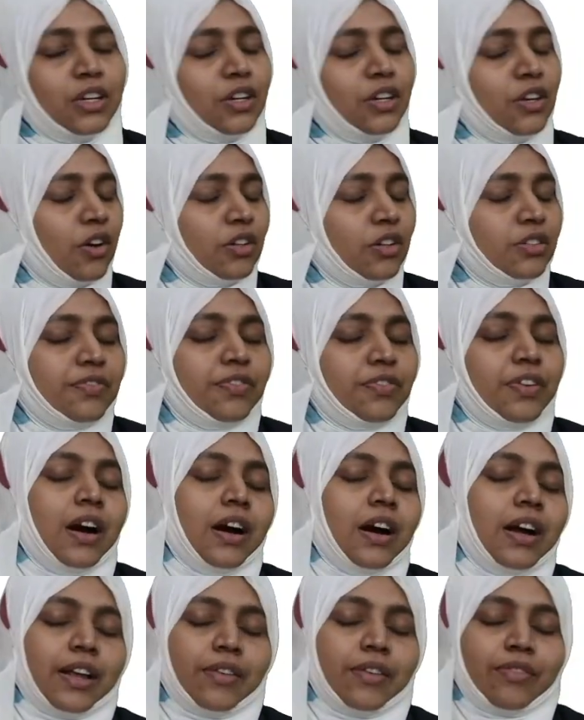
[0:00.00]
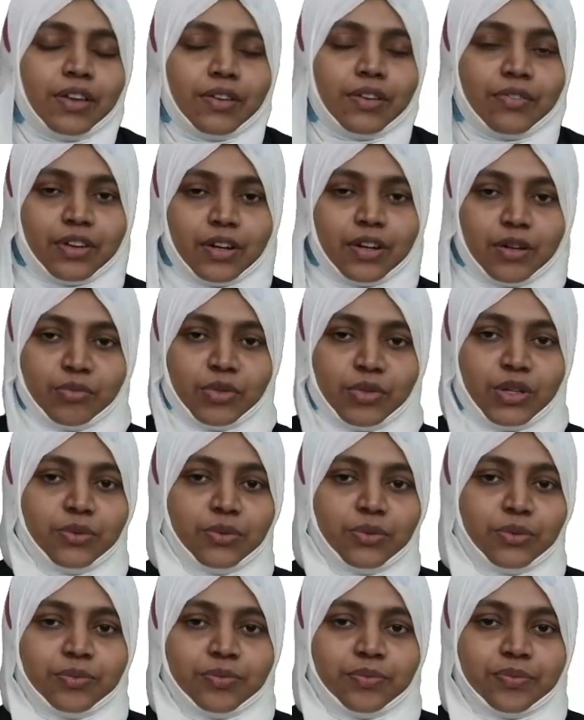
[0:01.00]
not far away from
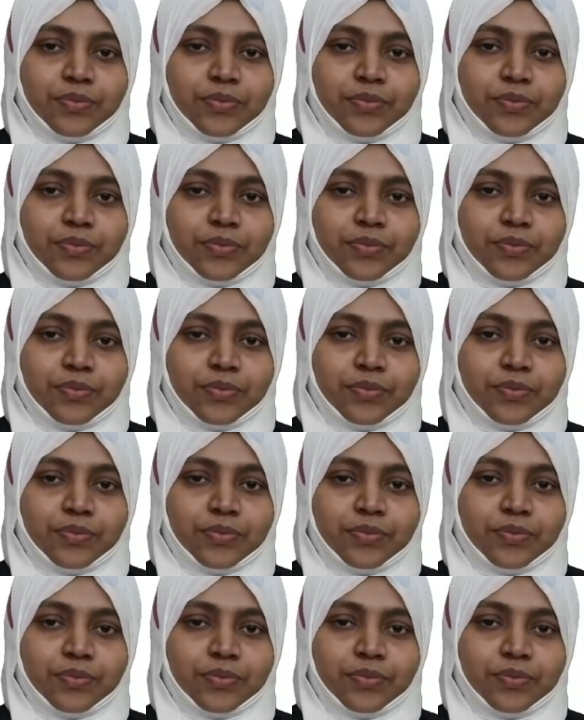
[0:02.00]
you.